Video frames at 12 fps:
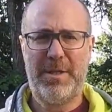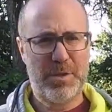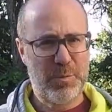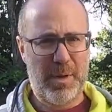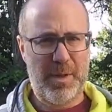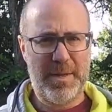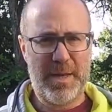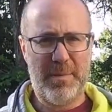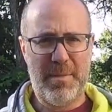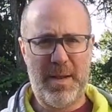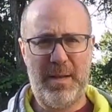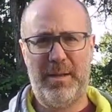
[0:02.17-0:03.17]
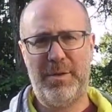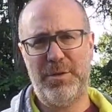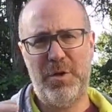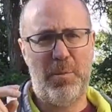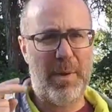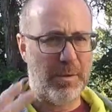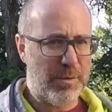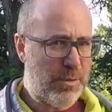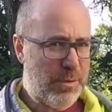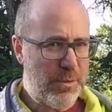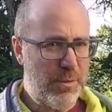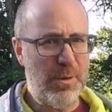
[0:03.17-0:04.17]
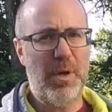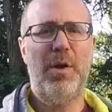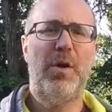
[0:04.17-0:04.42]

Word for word: I just wanted to take a minute and let you know about two